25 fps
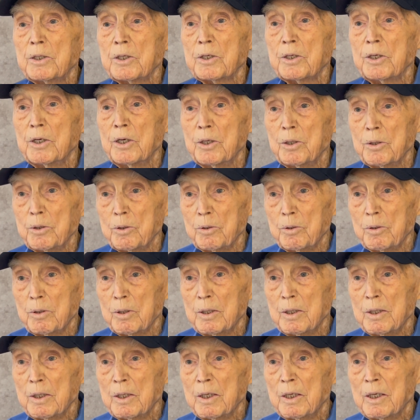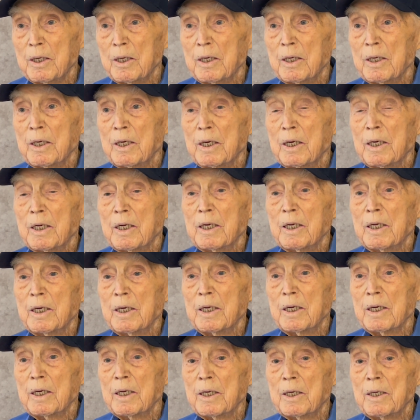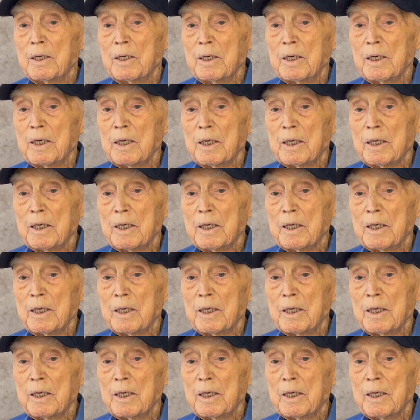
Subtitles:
to do. And